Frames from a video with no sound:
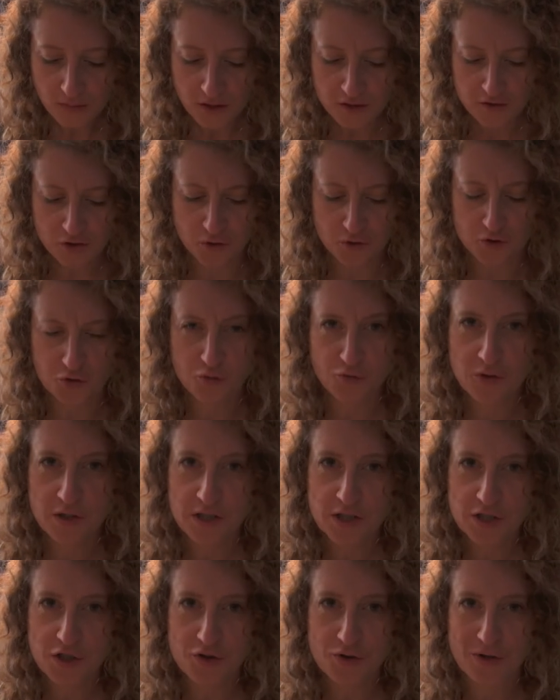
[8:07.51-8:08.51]
So it's
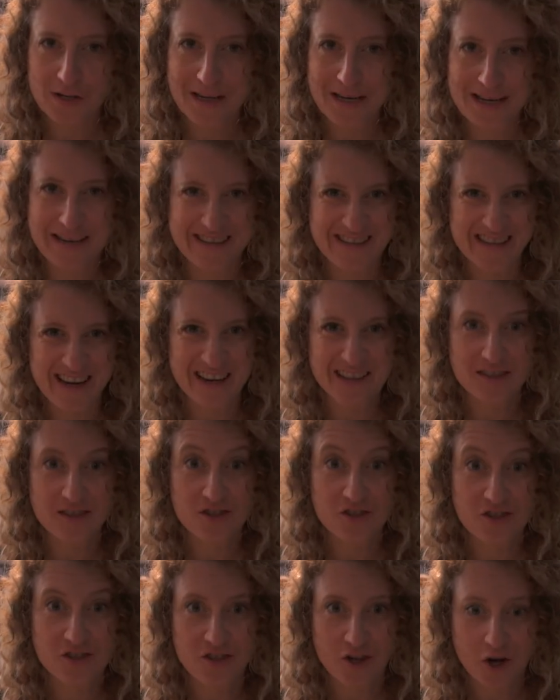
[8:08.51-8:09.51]
really stringy, it's nice
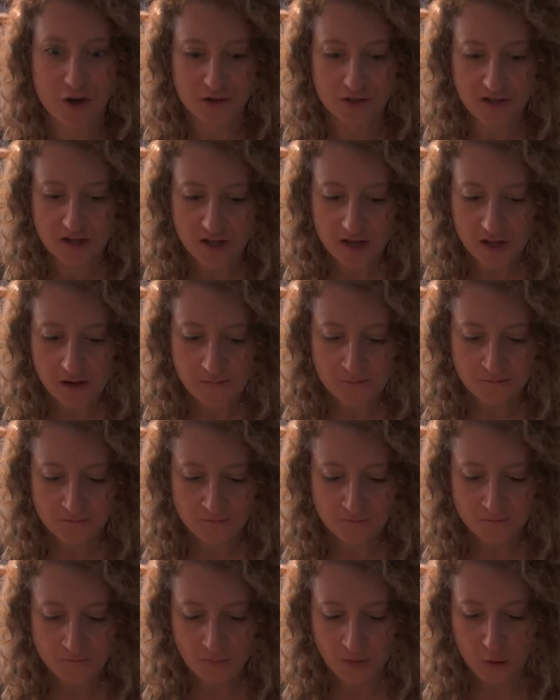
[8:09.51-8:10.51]
and salty
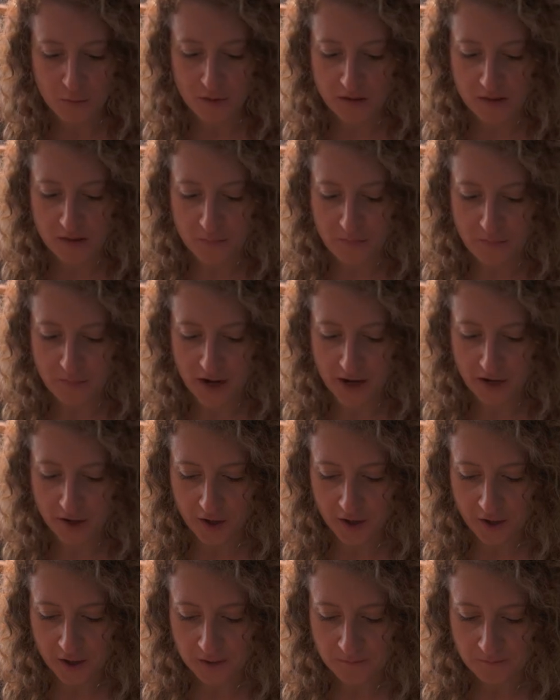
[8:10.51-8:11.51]
with the
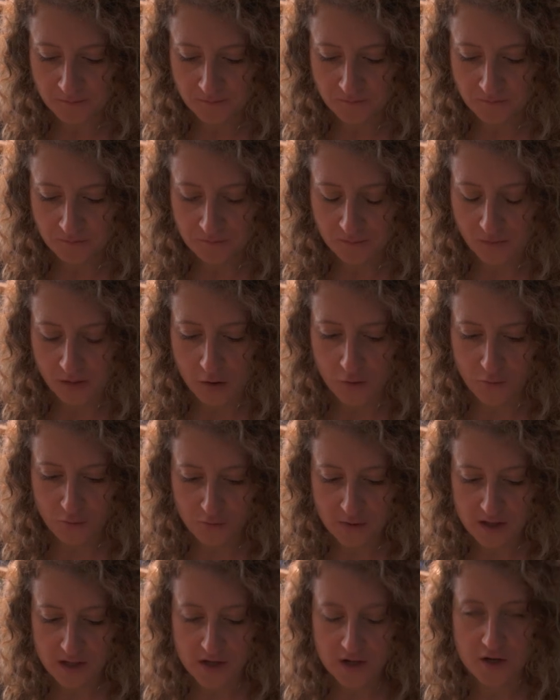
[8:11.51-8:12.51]
butter,
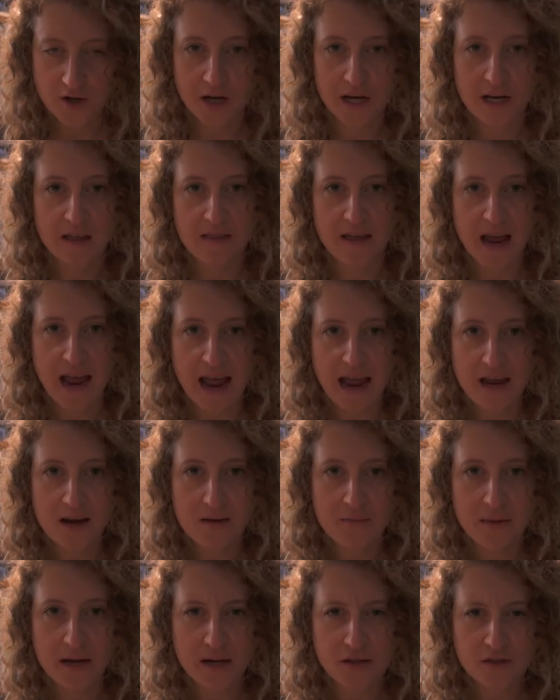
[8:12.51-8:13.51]
really good. The
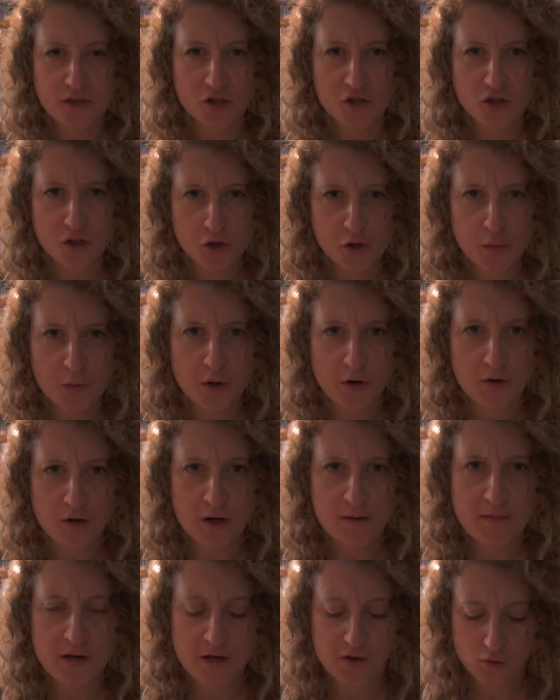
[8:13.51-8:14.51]
egg makes it super
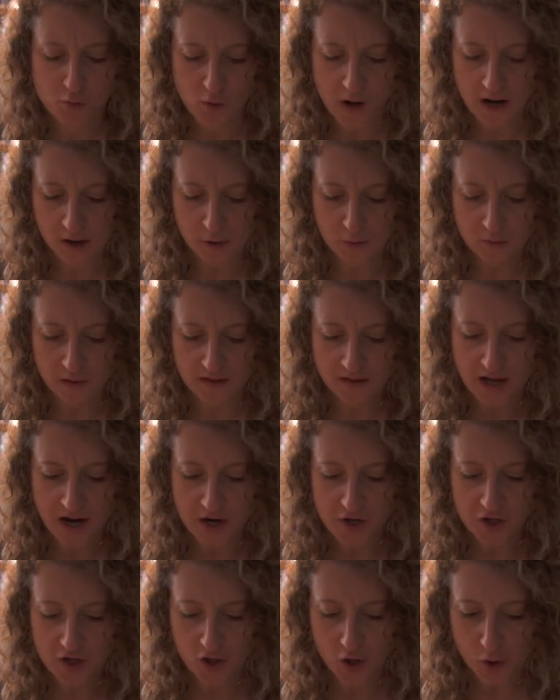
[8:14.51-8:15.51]
creamy as well with
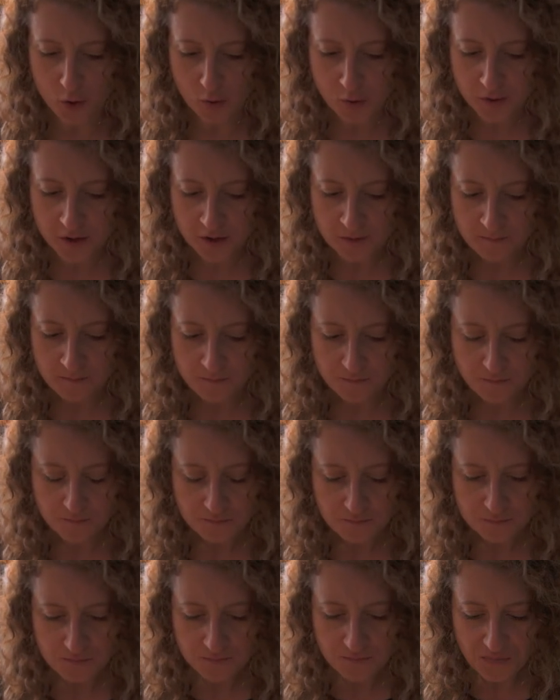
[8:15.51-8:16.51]
that yolk.
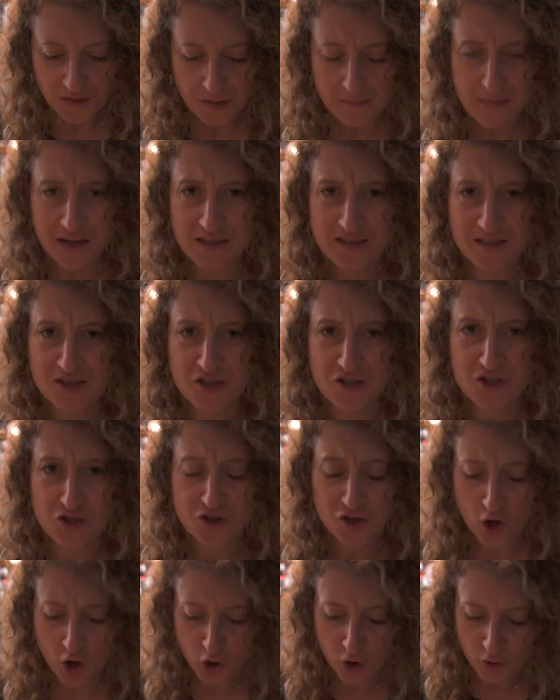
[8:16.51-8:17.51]
Makes it
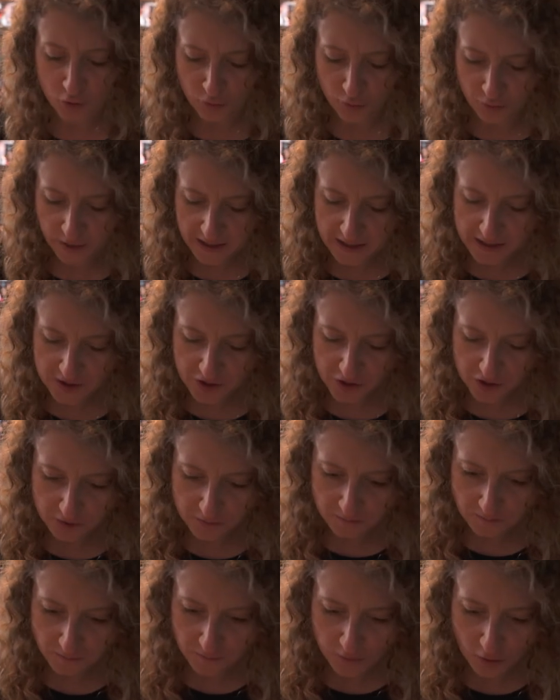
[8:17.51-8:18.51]
so rich.
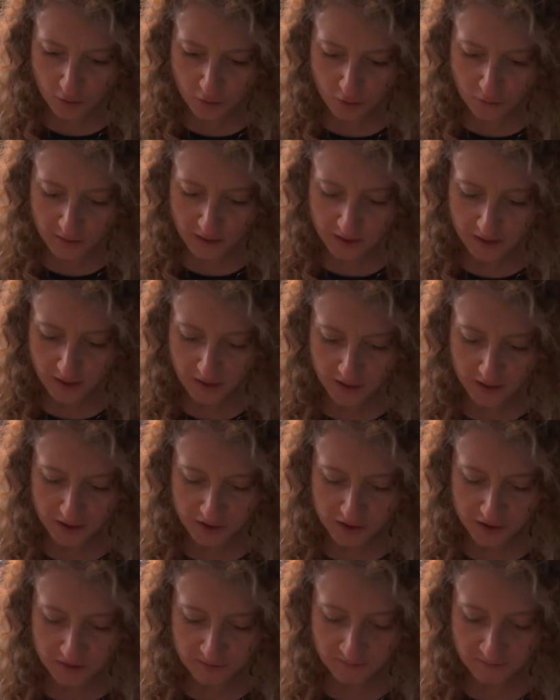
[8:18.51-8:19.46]
Oh my gosh.